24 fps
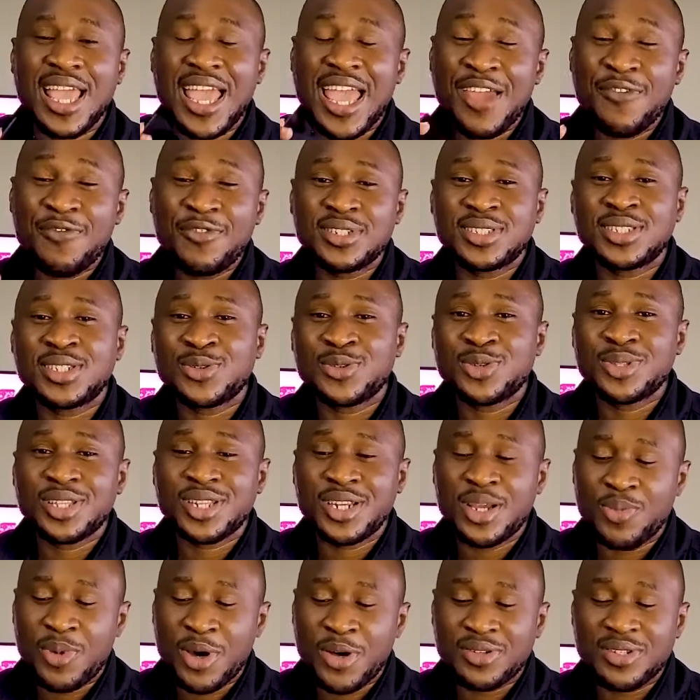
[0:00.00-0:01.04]
every single thing
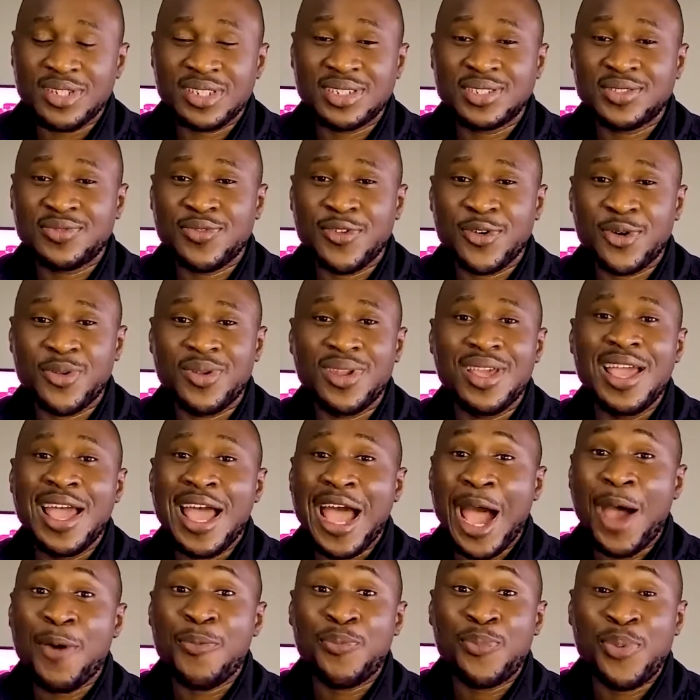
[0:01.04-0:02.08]
about this phone,
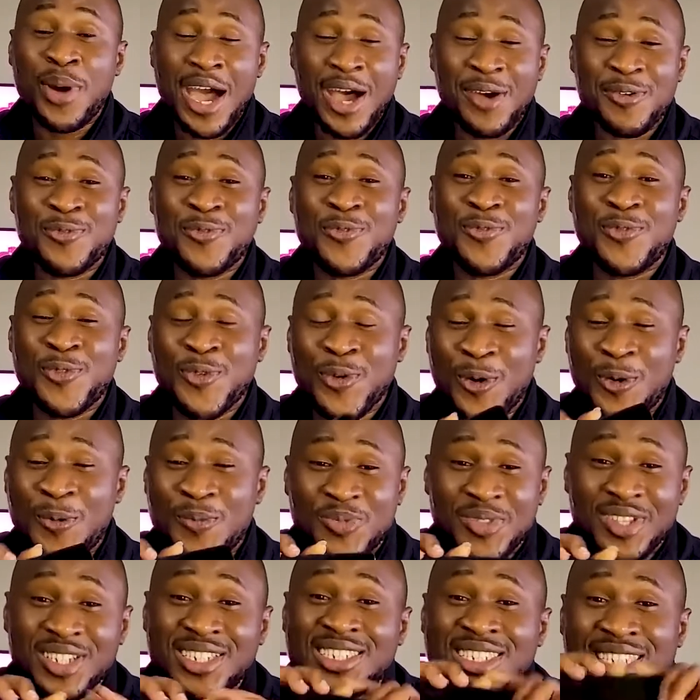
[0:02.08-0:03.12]
apart from
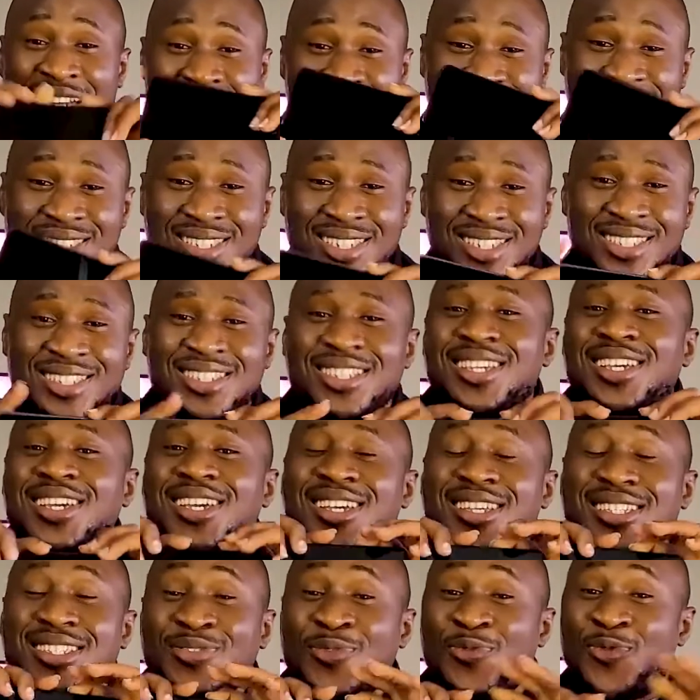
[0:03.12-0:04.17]
the chassis,
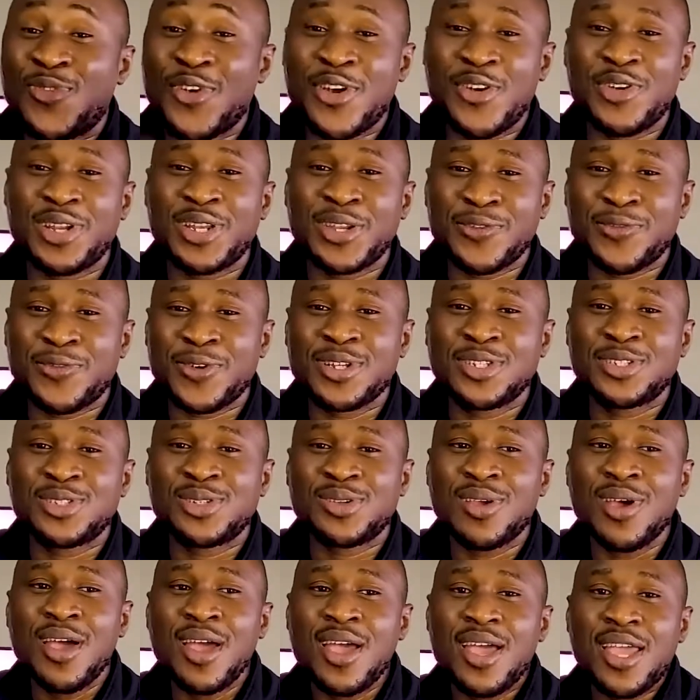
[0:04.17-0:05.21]
is very different. So
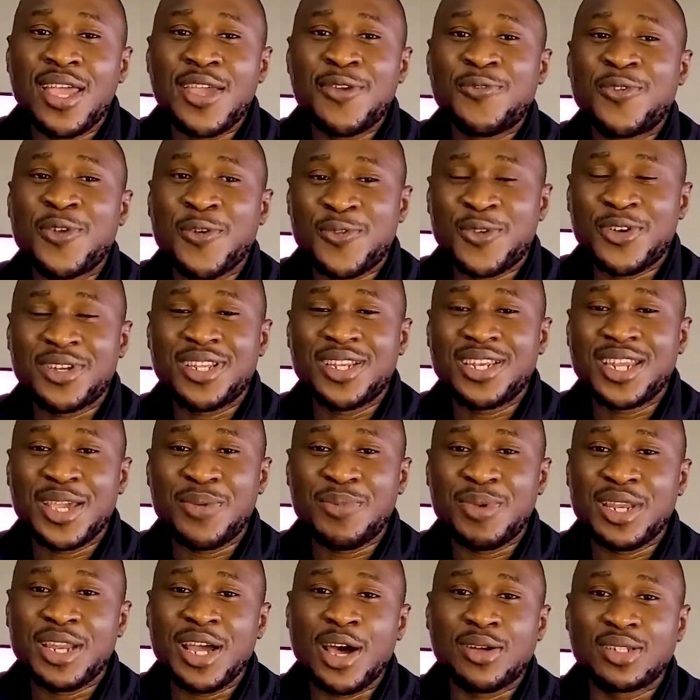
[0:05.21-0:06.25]
if not for the
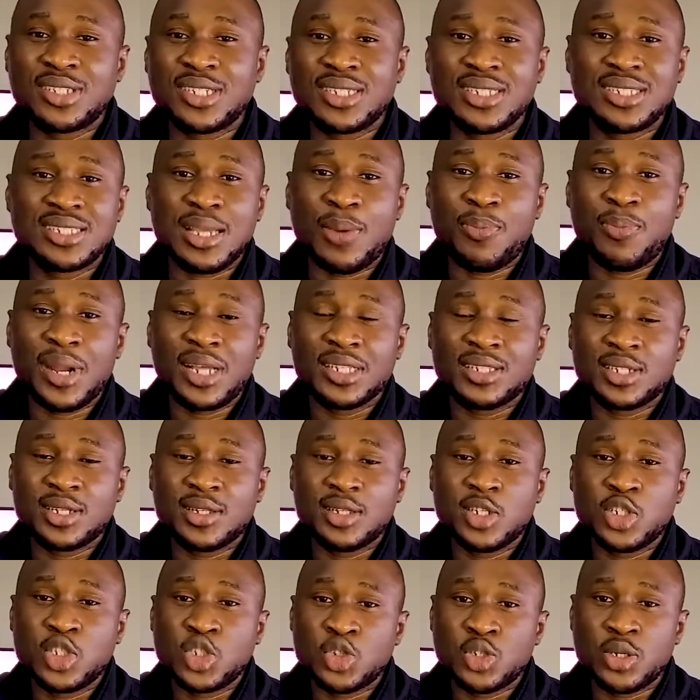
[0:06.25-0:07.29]
naming, I'll say these are practically
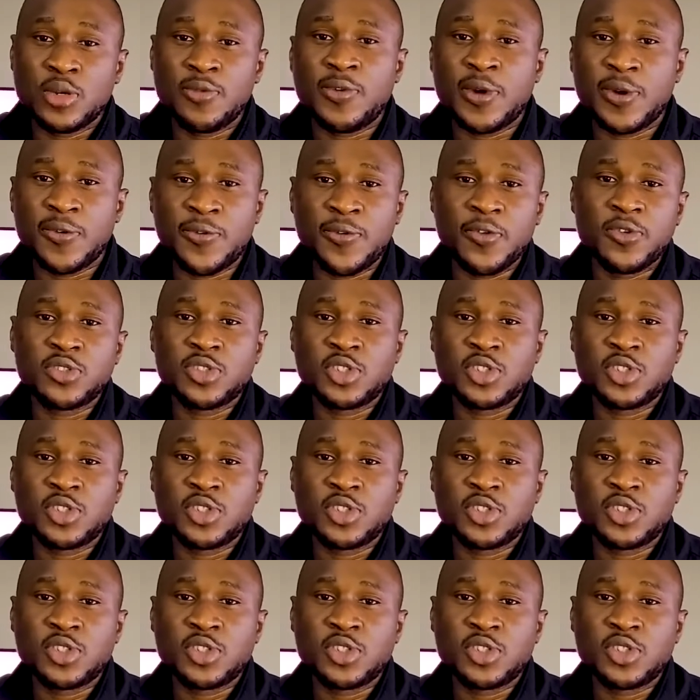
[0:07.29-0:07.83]
two different phones.